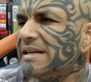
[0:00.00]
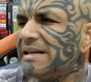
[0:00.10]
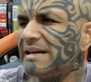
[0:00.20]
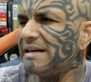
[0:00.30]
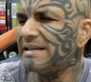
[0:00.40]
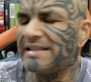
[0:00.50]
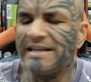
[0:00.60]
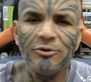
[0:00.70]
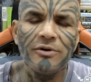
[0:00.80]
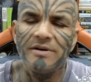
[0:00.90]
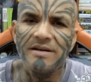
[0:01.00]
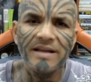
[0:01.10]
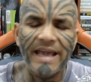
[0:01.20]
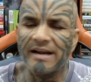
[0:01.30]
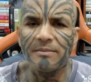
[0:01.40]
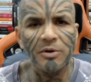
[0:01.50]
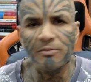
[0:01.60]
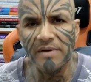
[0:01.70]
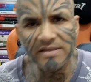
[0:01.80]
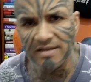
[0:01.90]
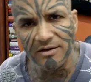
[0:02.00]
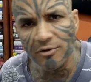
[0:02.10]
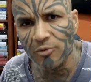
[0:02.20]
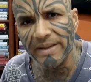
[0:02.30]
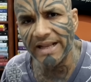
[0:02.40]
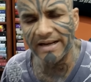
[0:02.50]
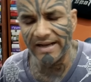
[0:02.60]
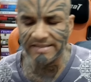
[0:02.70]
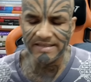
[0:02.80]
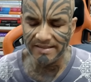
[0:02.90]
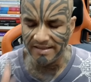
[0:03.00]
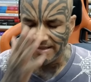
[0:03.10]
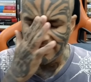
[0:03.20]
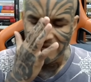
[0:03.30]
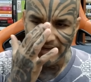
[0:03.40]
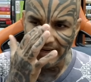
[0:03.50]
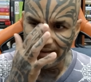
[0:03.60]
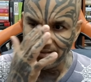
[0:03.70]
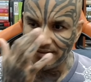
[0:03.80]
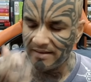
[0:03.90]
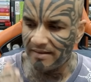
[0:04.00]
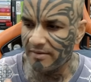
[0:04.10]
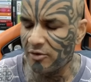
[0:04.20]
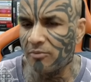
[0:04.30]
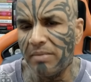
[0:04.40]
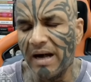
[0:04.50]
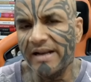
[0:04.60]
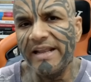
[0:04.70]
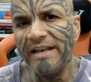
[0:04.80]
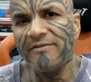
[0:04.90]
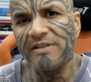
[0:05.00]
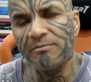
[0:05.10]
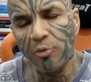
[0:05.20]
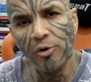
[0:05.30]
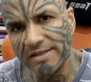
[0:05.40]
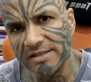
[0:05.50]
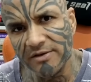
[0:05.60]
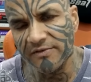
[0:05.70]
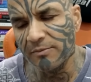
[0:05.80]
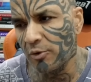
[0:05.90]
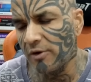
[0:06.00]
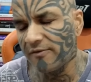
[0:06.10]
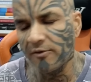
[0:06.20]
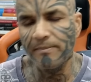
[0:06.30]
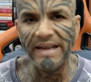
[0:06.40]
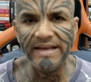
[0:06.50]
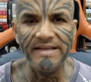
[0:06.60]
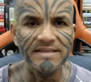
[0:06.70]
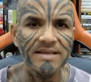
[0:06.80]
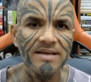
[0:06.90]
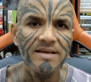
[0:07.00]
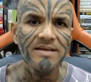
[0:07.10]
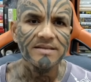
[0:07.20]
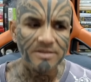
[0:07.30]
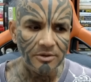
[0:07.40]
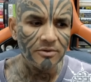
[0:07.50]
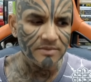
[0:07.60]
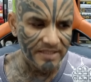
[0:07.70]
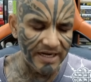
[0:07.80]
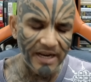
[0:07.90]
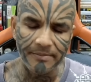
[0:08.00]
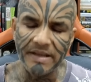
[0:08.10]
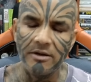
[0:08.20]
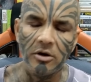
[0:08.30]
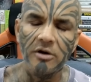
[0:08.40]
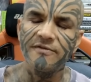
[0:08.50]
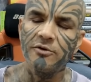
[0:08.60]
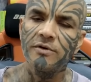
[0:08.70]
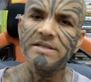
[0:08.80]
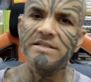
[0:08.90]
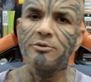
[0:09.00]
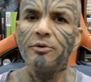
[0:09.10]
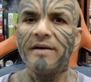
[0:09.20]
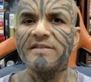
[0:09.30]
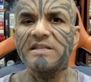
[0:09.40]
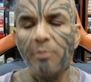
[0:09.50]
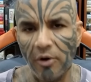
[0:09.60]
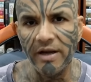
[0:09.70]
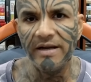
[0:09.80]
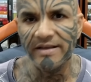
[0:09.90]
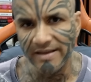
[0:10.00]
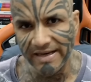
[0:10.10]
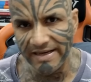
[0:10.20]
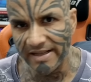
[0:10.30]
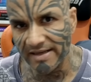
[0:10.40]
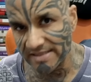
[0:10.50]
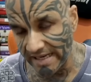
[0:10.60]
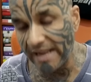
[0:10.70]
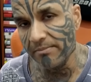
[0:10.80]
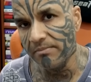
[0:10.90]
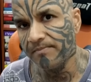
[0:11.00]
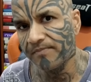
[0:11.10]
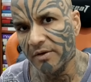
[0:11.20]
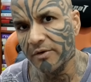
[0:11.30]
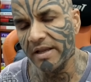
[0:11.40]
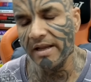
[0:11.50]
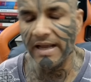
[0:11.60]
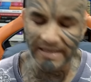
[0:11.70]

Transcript: uh, they don't care about personal grooming and hygiene, and, uh, you know, bargaining with the poorest of the poor for pennies. So there have been a lot of tourists who have spoiled India's name, okay, and